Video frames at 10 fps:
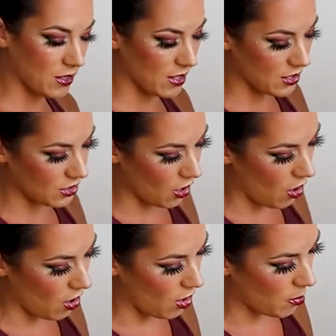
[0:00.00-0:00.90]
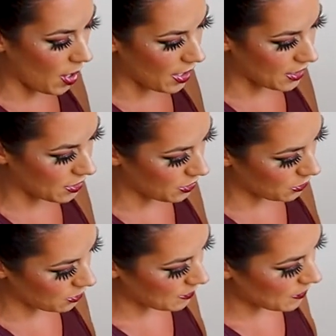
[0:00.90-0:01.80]
This is all
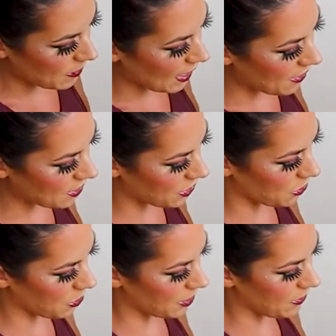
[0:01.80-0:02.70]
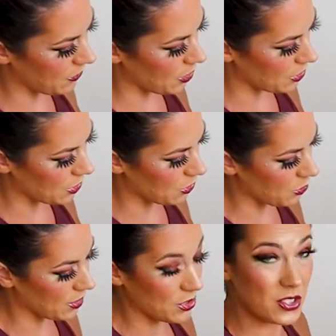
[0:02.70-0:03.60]
bodysuit, and this is really fun too
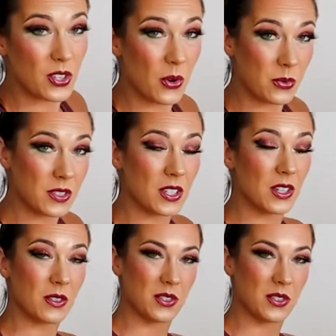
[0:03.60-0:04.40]
with the stones here,